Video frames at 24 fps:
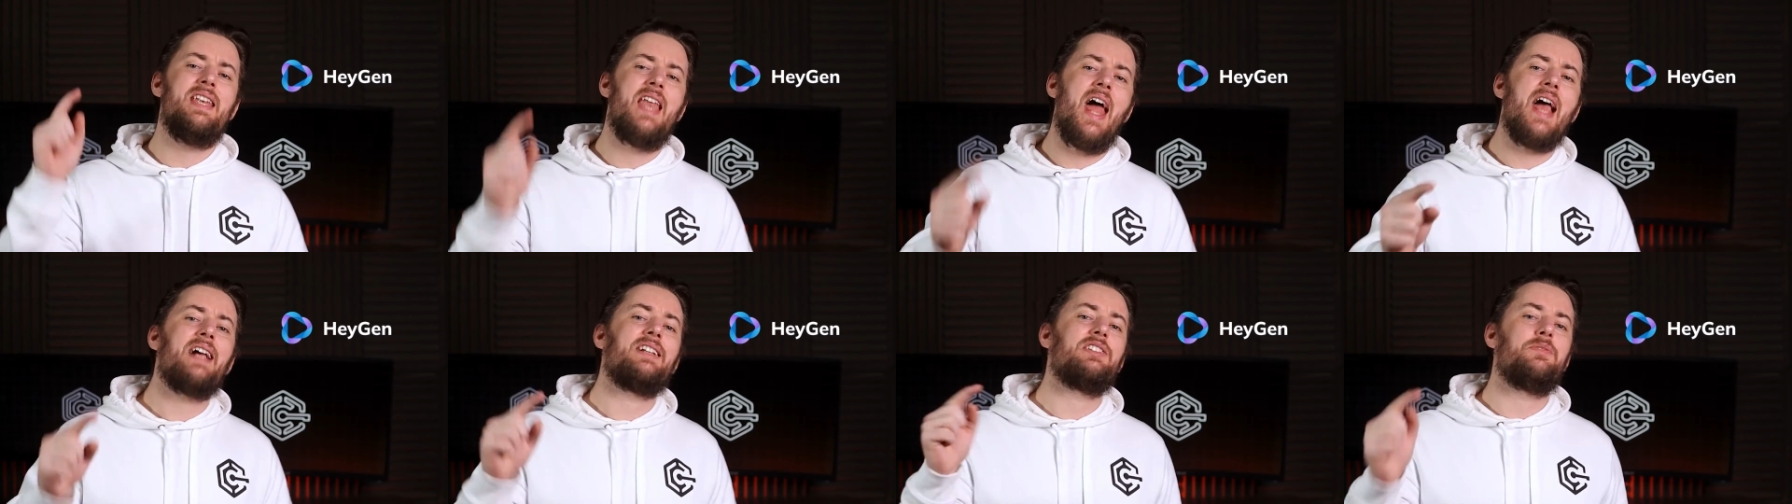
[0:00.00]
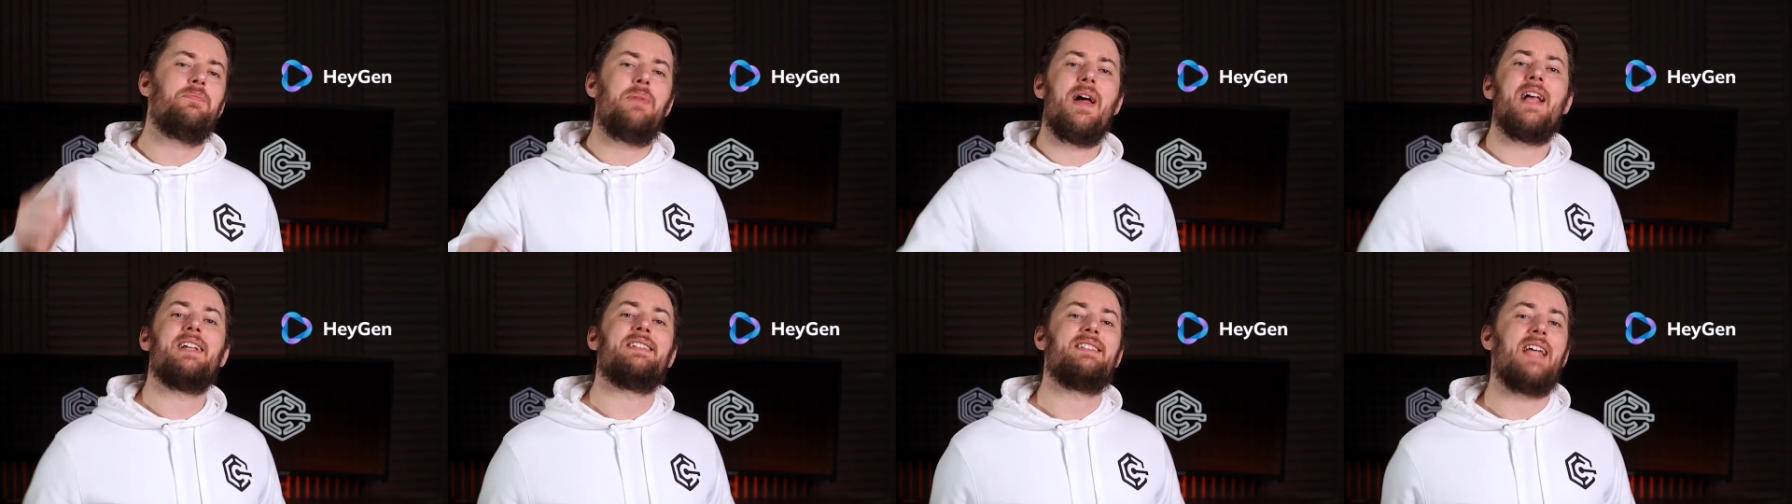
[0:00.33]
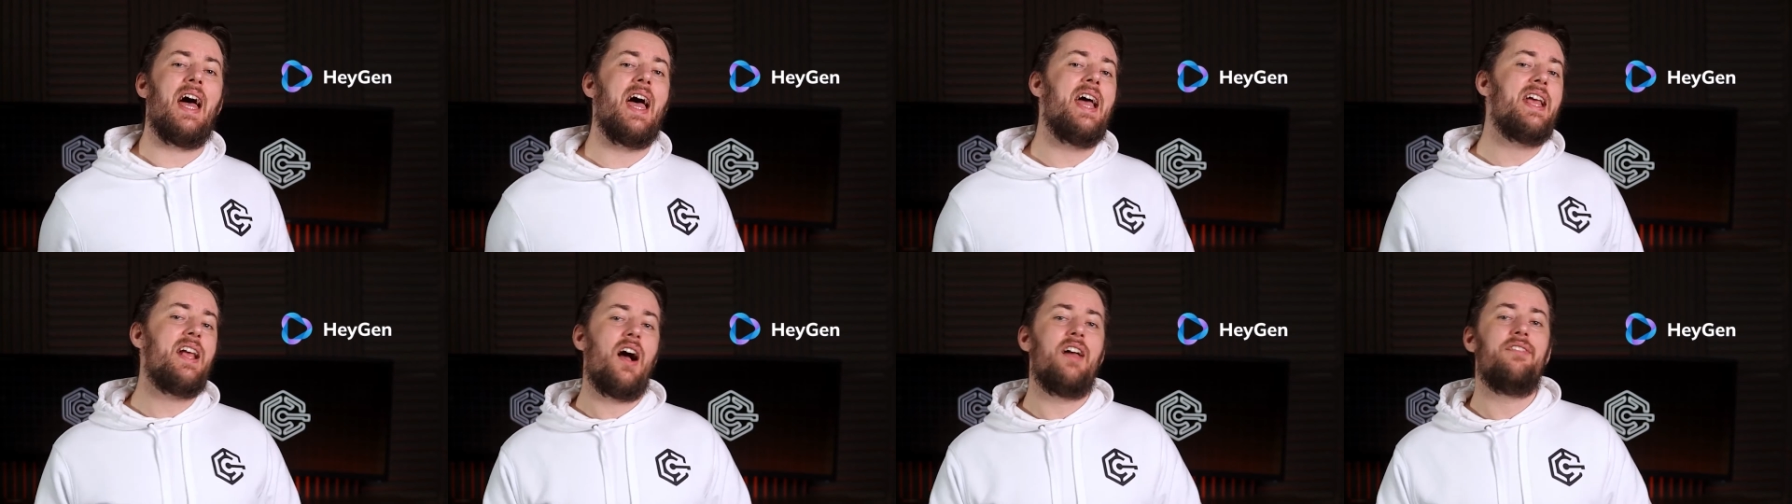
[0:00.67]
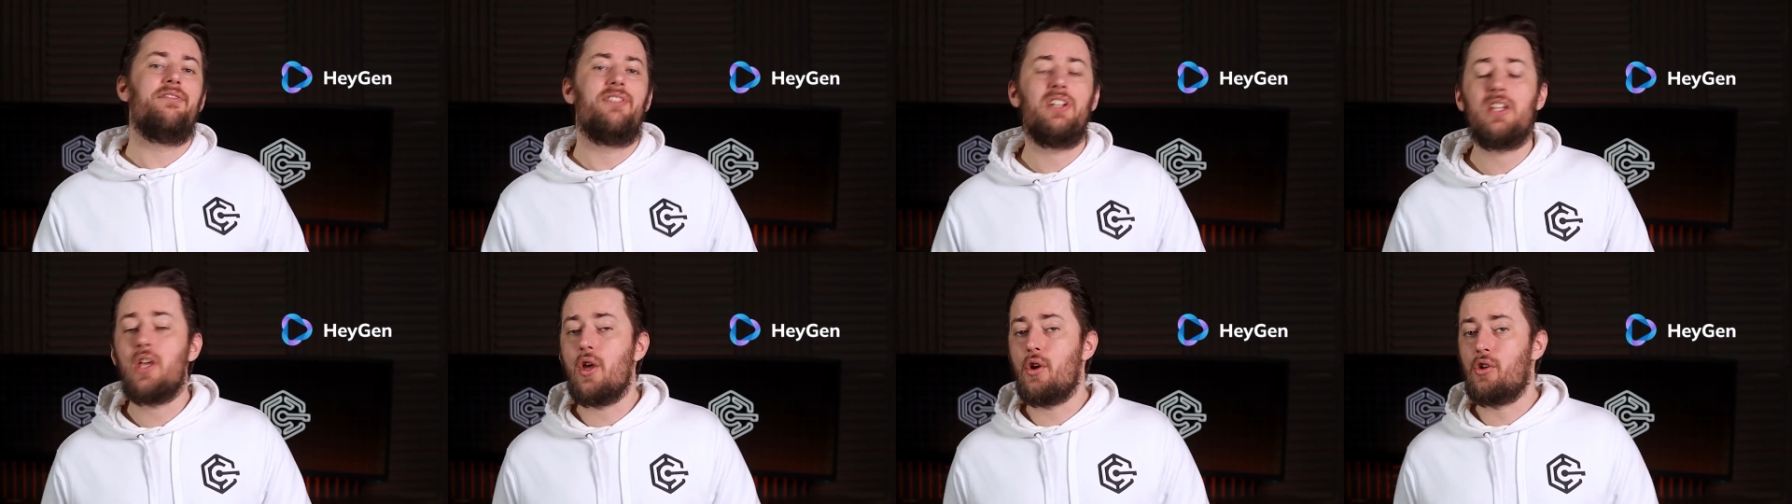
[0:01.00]
next best A
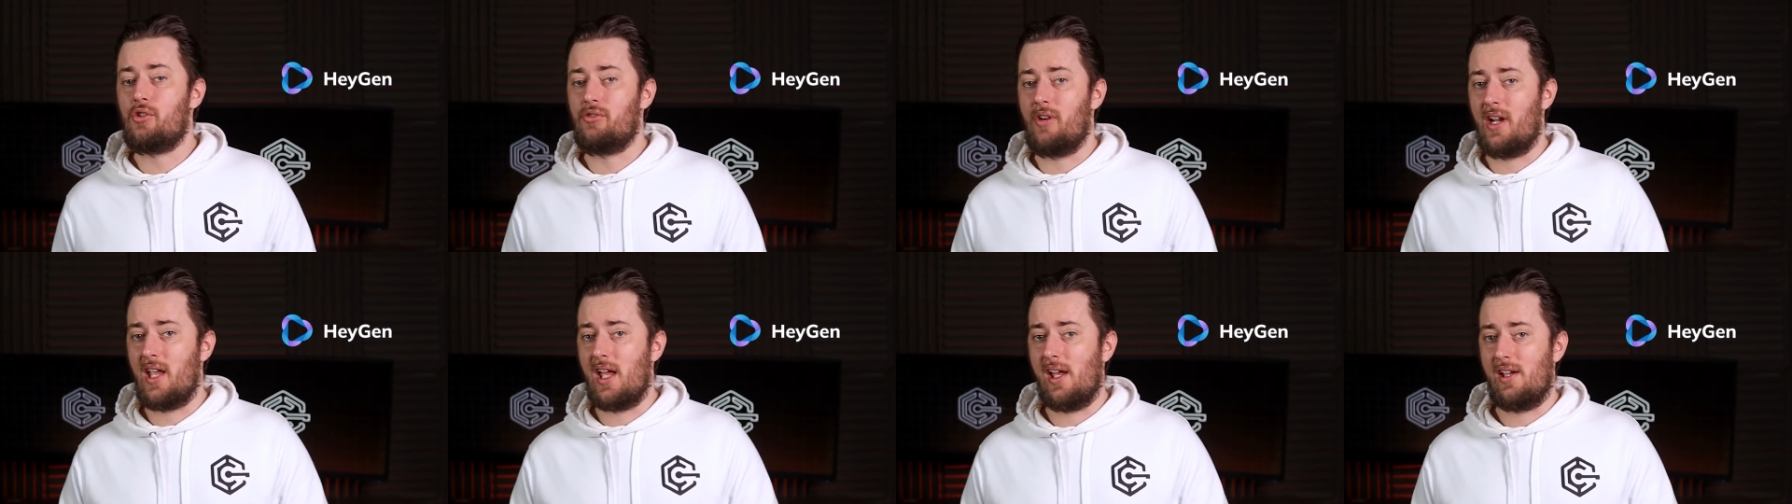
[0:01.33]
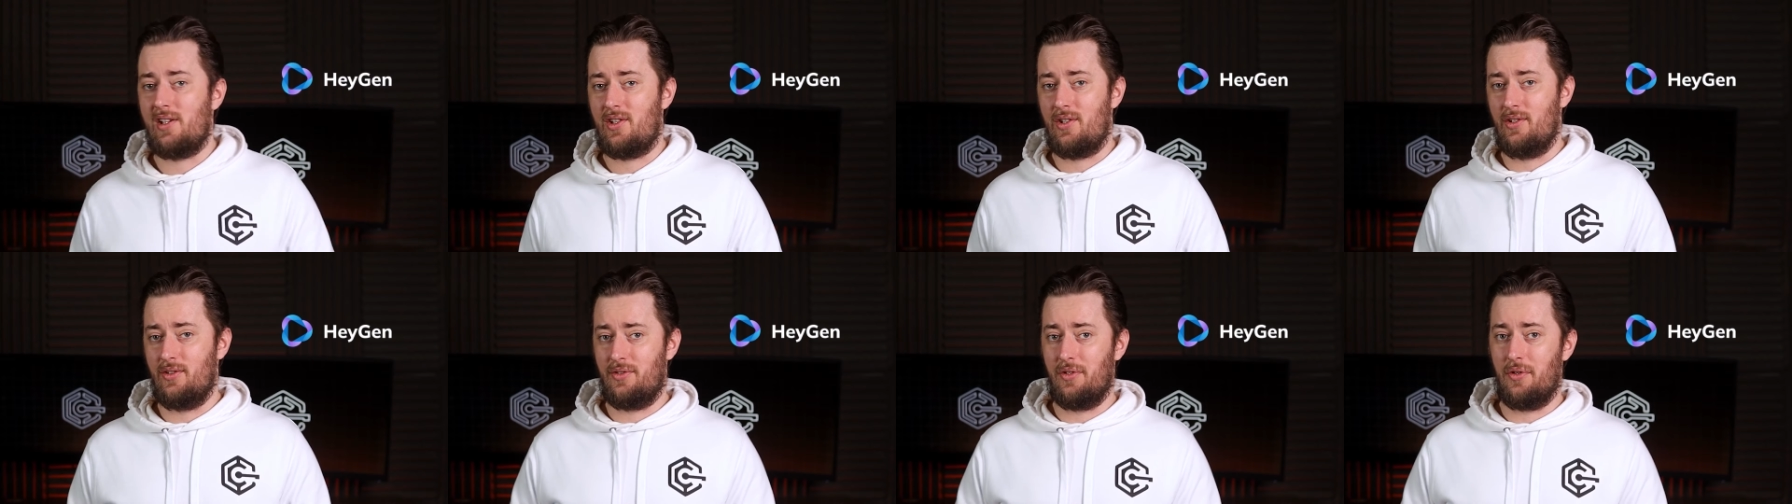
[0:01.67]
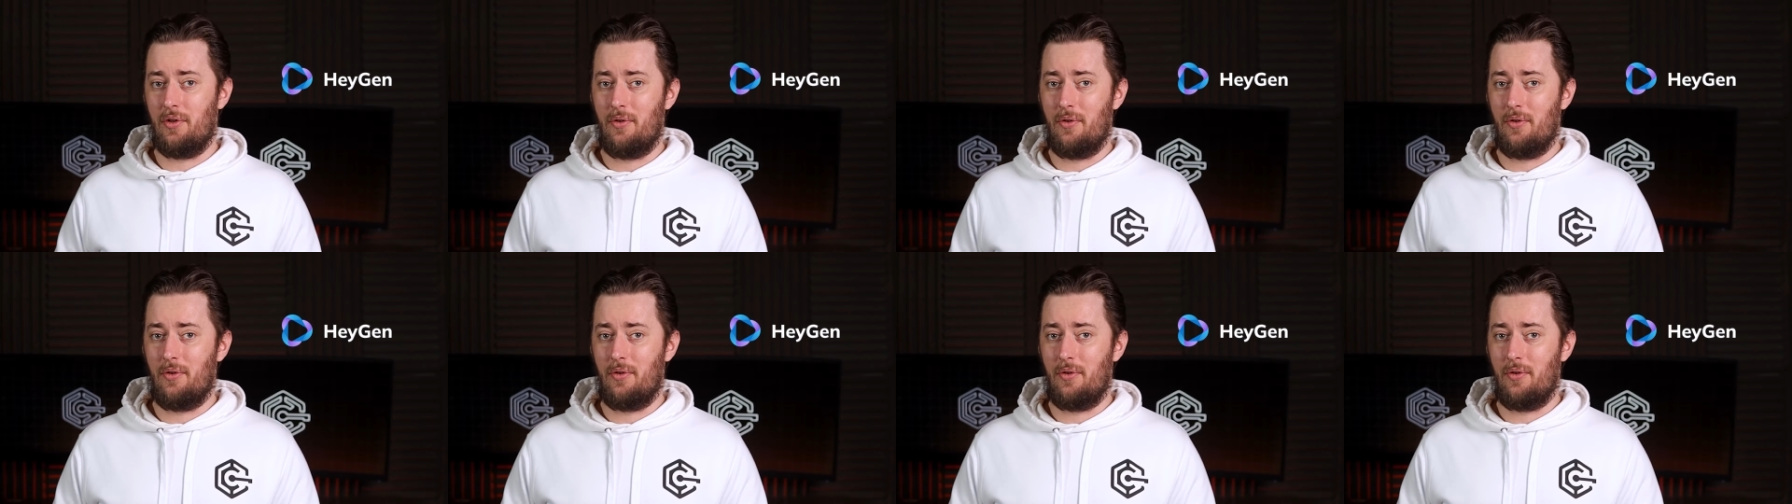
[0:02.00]
I video creation